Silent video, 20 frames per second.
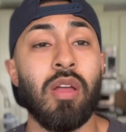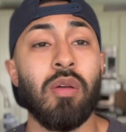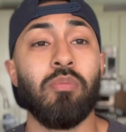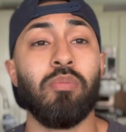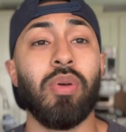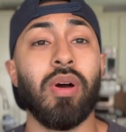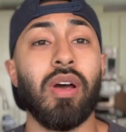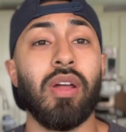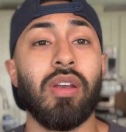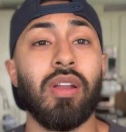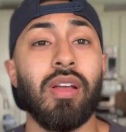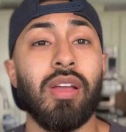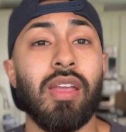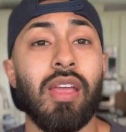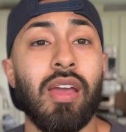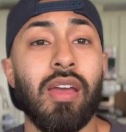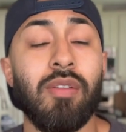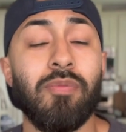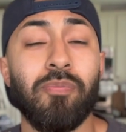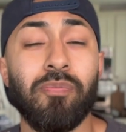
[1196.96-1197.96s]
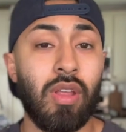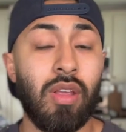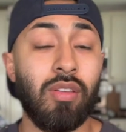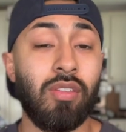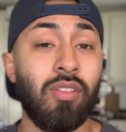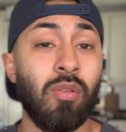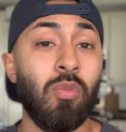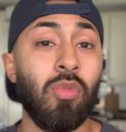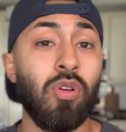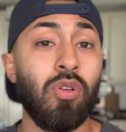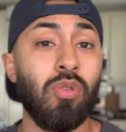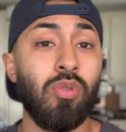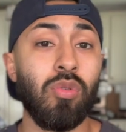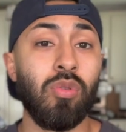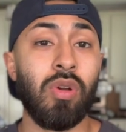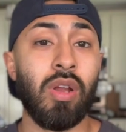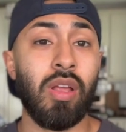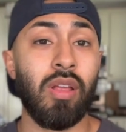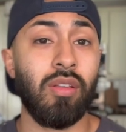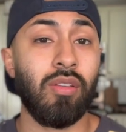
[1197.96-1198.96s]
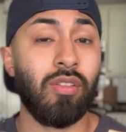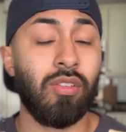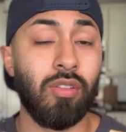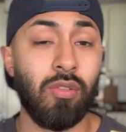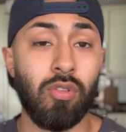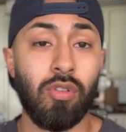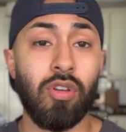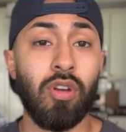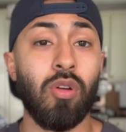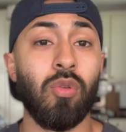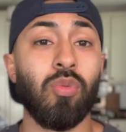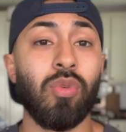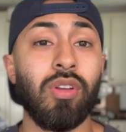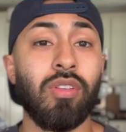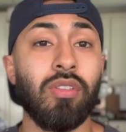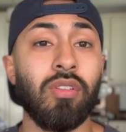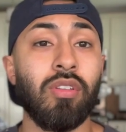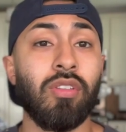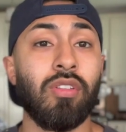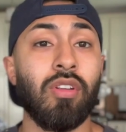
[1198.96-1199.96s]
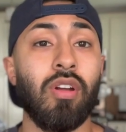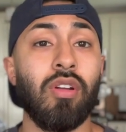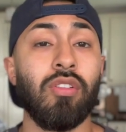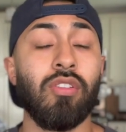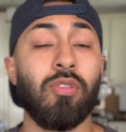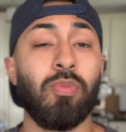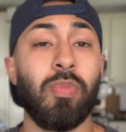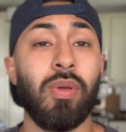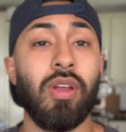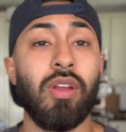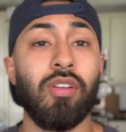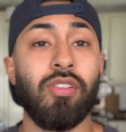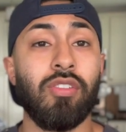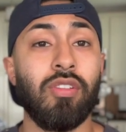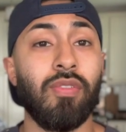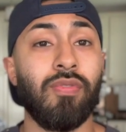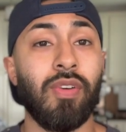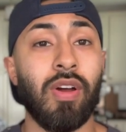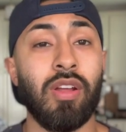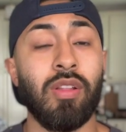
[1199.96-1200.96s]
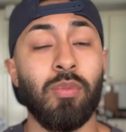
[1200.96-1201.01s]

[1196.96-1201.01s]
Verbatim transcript: But again, as someone who, you know, recently started this page to find